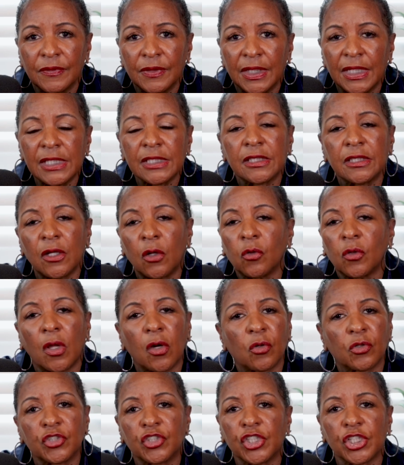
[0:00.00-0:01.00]
it's no
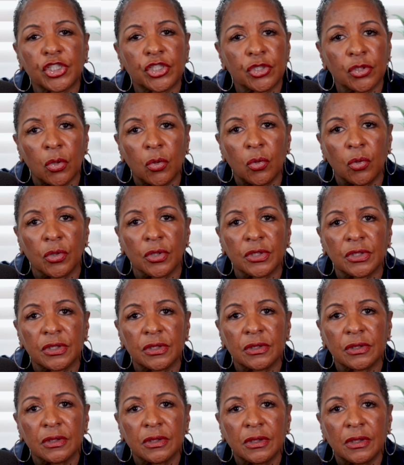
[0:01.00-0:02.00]
longer just
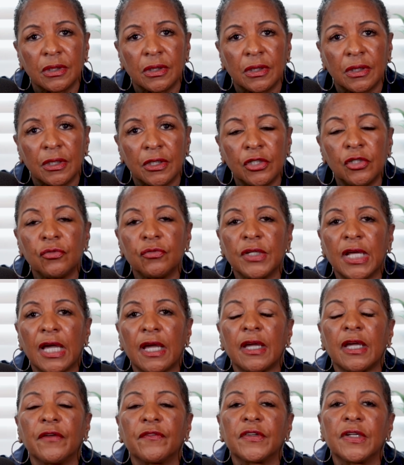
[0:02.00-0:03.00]
yours. You now
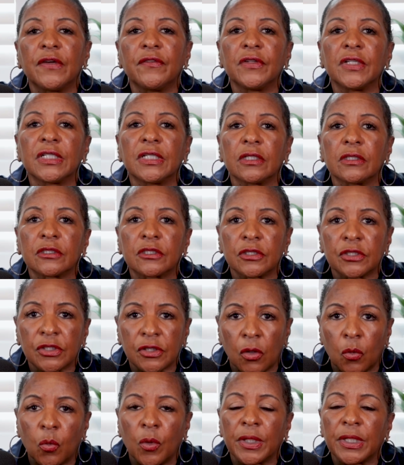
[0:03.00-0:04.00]
have given it to
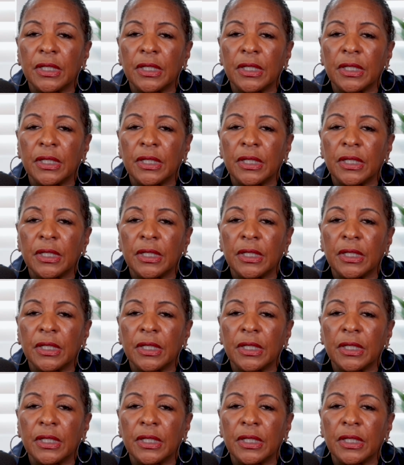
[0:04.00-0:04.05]
someone